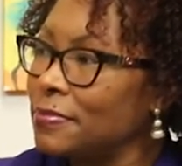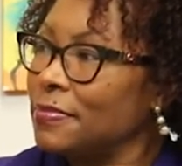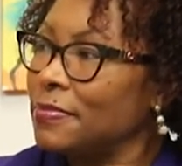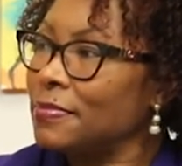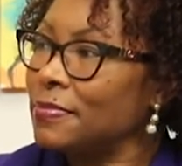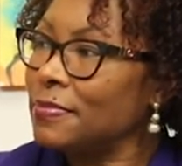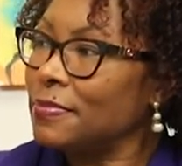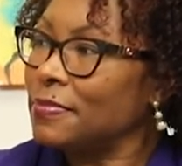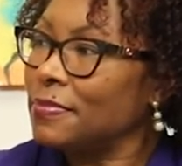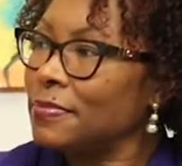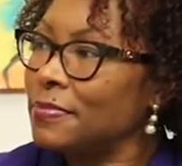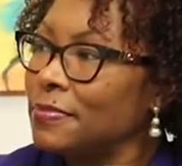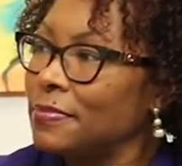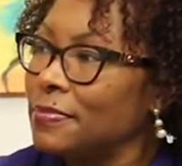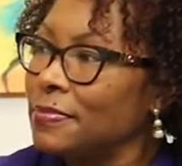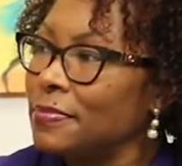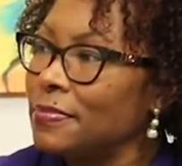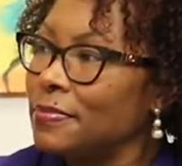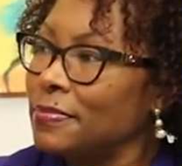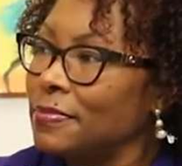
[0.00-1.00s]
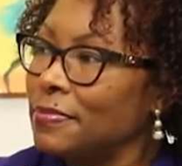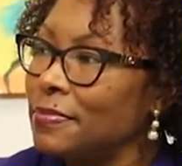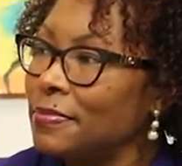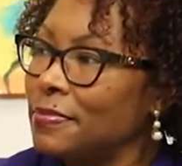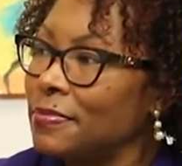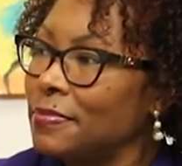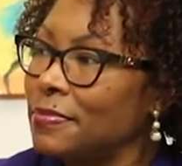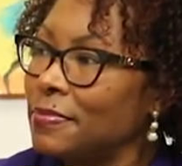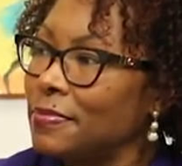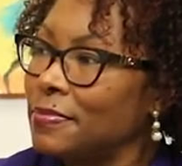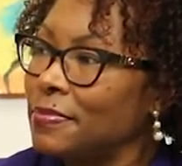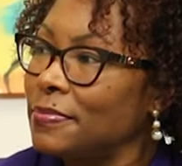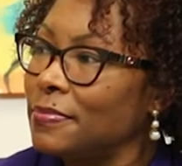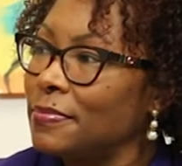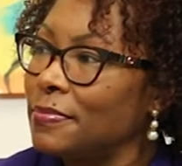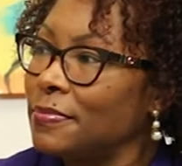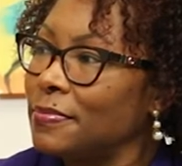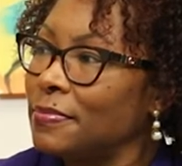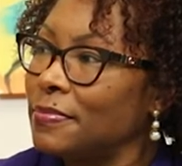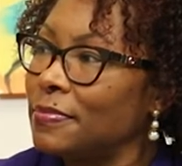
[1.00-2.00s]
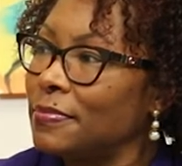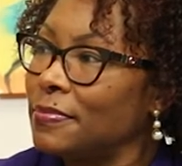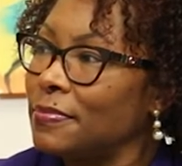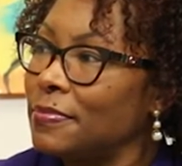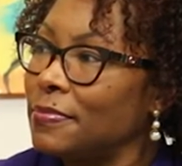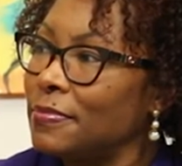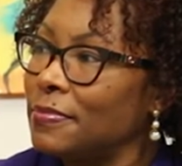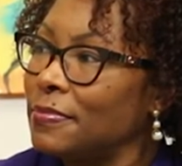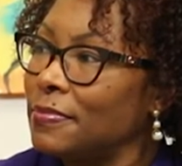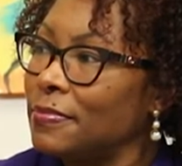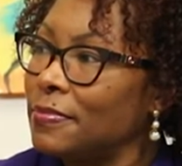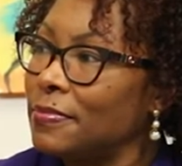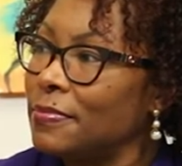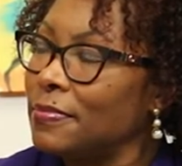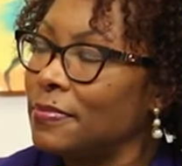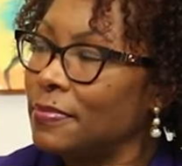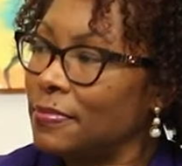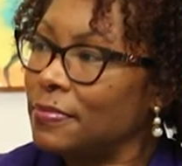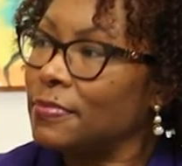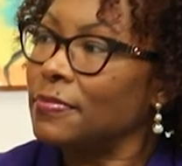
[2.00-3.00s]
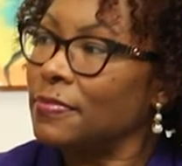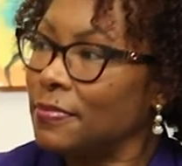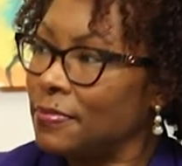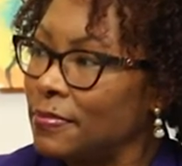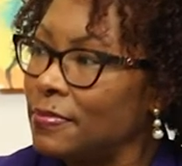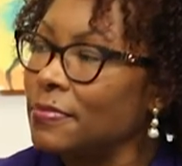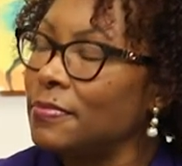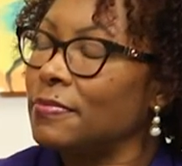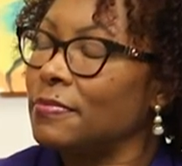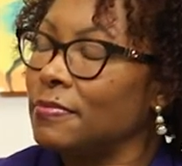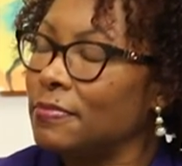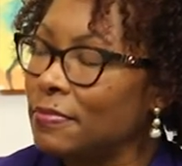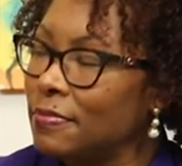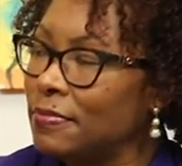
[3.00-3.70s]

[no speech]